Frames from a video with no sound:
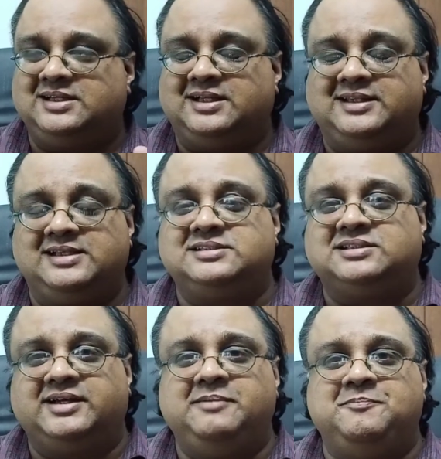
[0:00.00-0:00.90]
I think
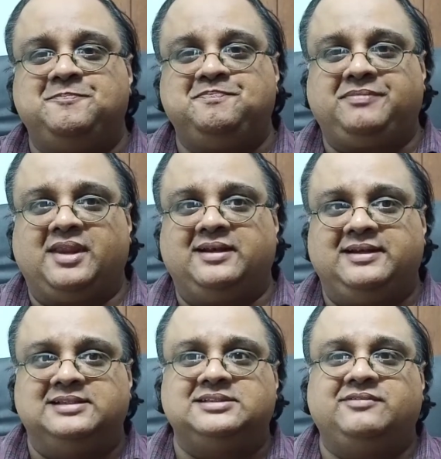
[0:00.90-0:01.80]
Scream
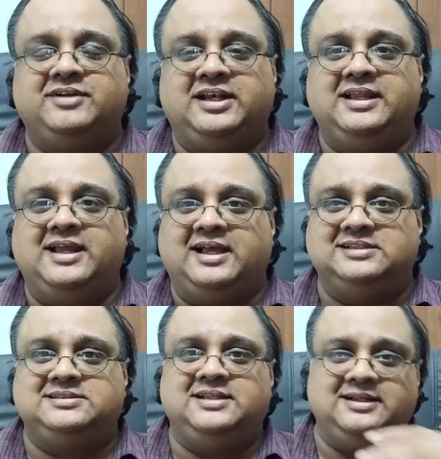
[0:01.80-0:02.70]
deservedly
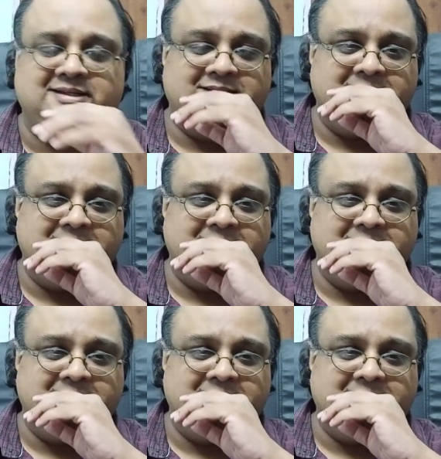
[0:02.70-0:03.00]
has that